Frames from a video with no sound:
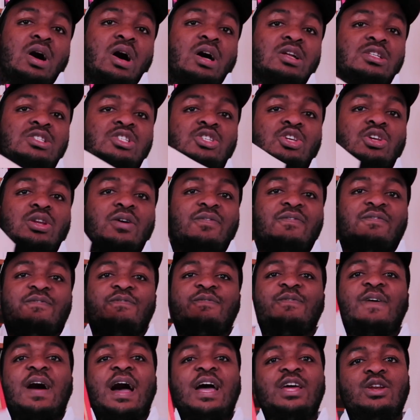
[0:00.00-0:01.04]
On to the
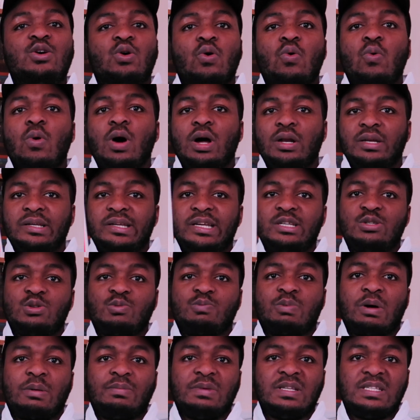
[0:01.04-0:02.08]
final one. This will
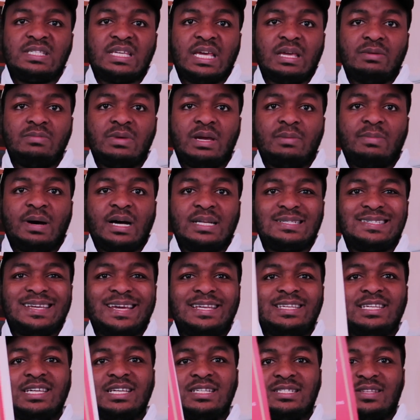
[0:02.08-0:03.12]
probably take me about
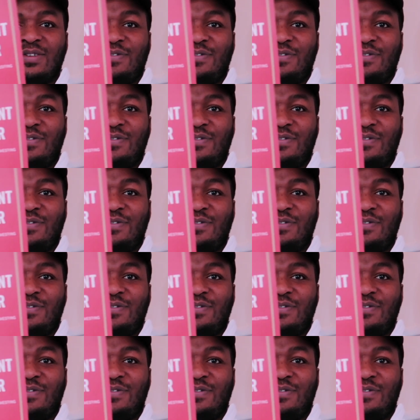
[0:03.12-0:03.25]
10 years to